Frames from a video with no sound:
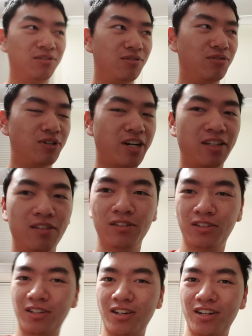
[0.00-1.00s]

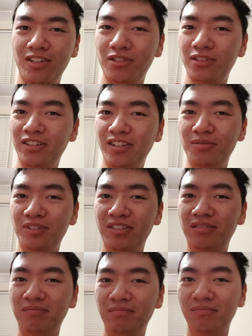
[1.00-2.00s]
Dracula's Castle, anyone?